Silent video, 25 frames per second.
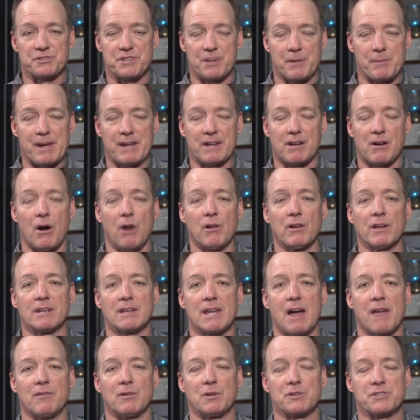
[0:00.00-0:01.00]
They may call it
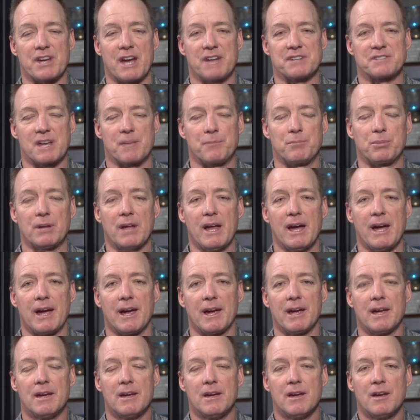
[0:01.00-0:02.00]
levels as a
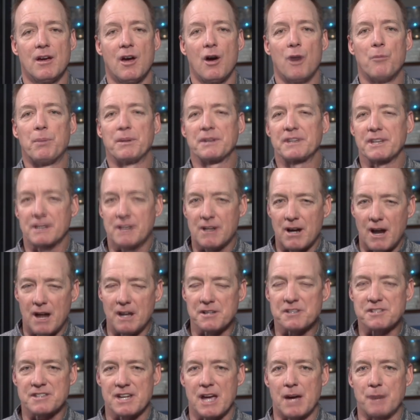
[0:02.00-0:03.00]
play. But the
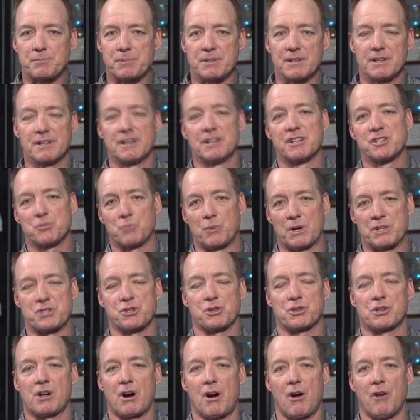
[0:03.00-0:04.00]
concept is what
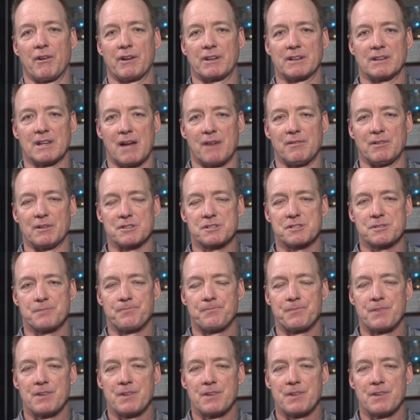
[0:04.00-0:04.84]
you're calling levels.